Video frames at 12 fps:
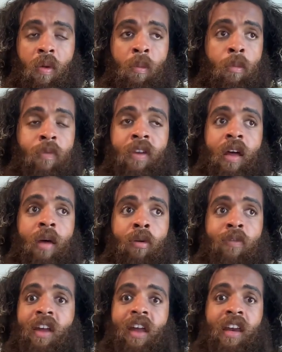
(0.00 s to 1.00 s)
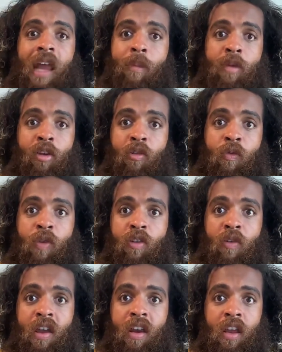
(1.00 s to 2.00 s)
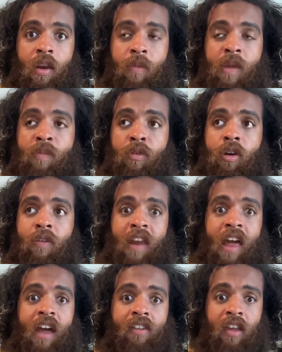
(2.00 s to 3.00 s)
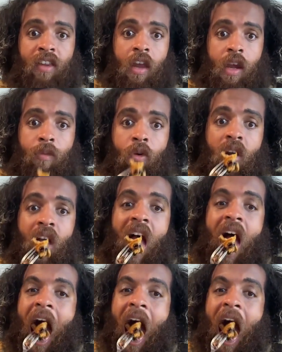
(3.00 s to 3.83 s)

a movie that, a movie that cannot be recreated. People don't even act like that anymore.